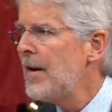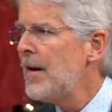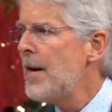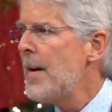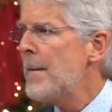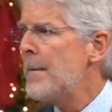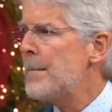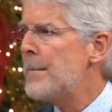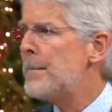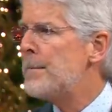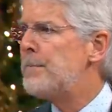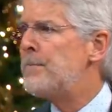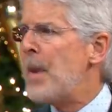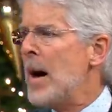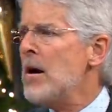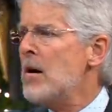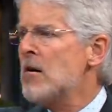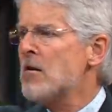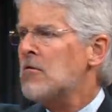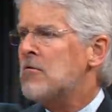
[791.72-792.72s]
And
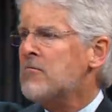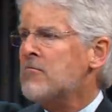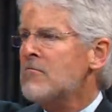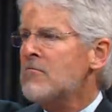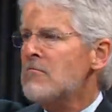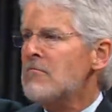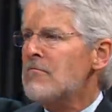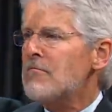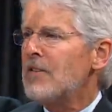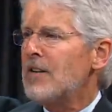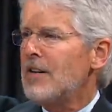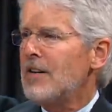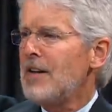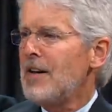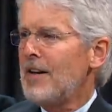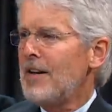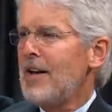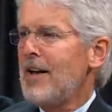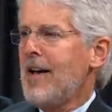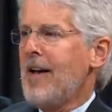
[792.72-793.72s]
boom,
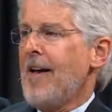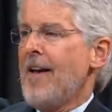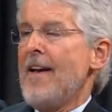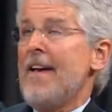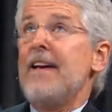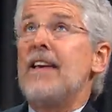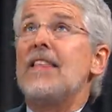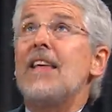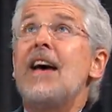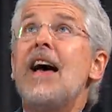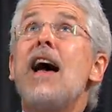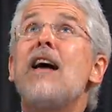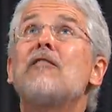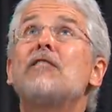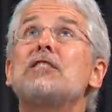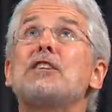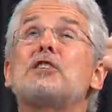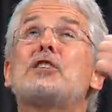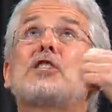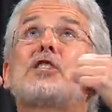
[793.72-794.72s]
the
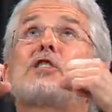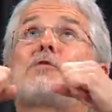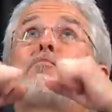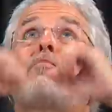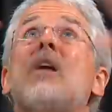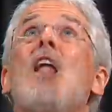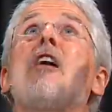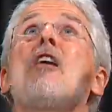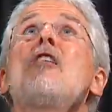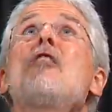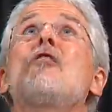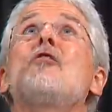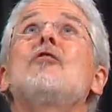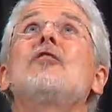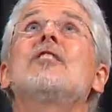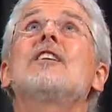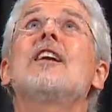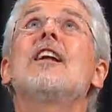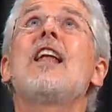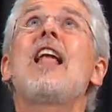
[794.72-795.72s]
heavens
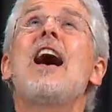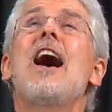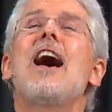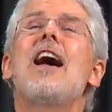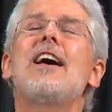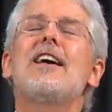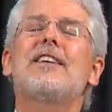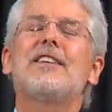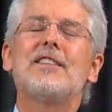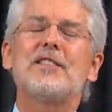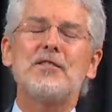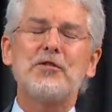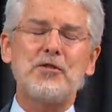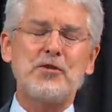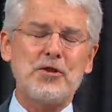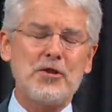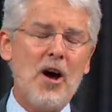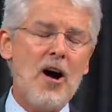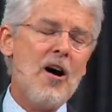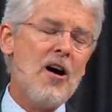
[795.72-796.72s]
explode in light and
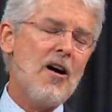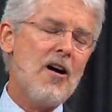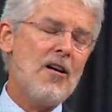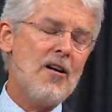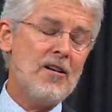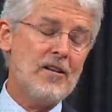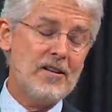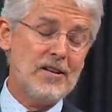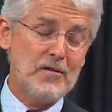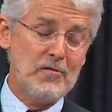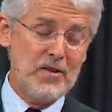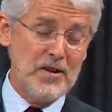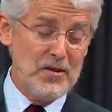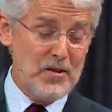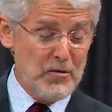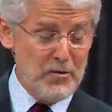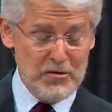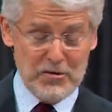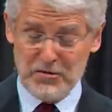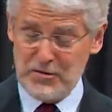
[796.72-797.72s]
song, and we
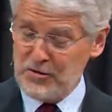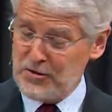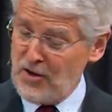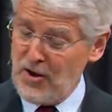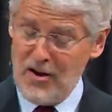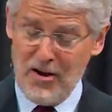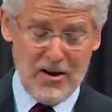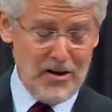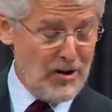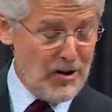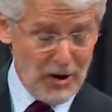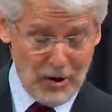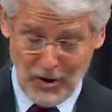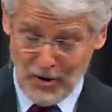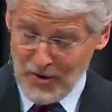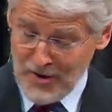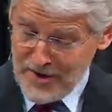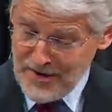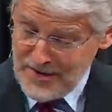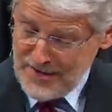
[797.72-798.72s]
know the song,
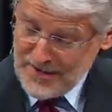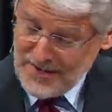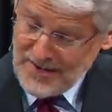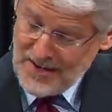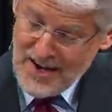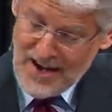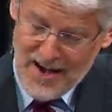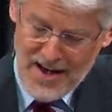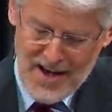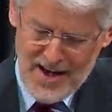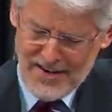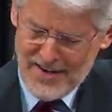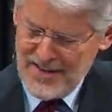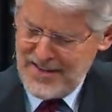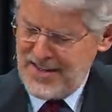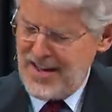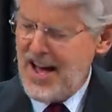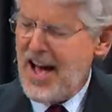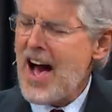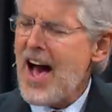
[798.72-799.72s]
glory to God
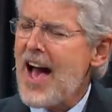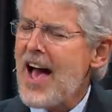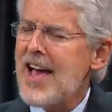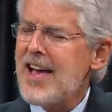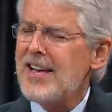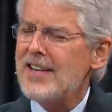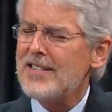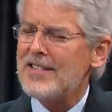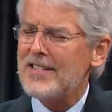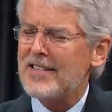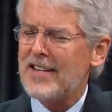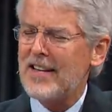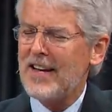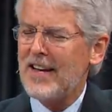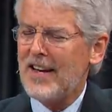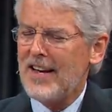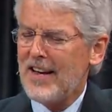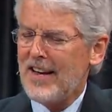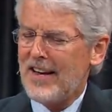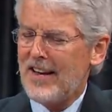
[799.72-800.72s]
in the highest,
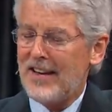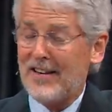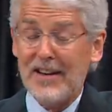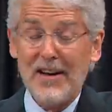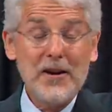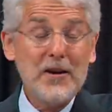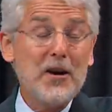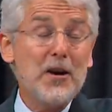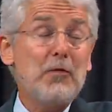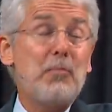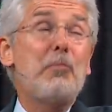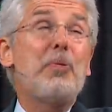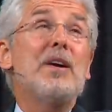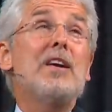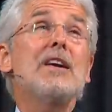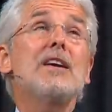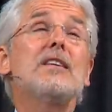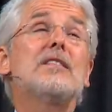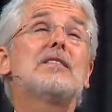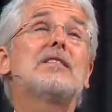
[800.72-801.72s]
and on earth
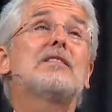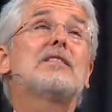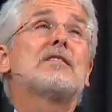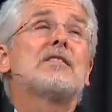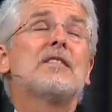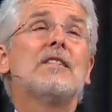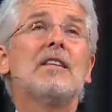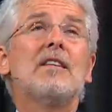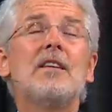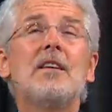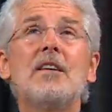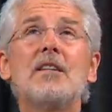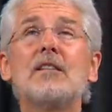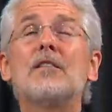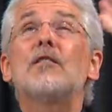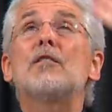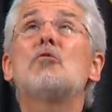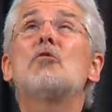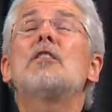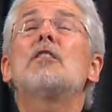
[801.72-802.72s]
peace,
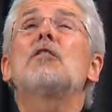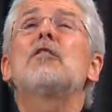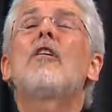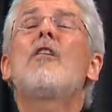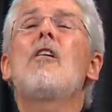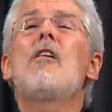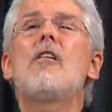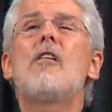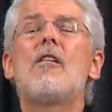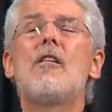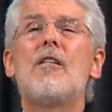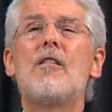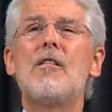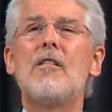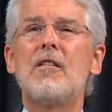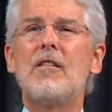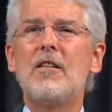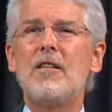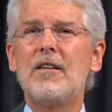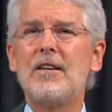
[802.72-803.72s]
goodwill to
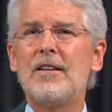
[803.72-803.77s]
all.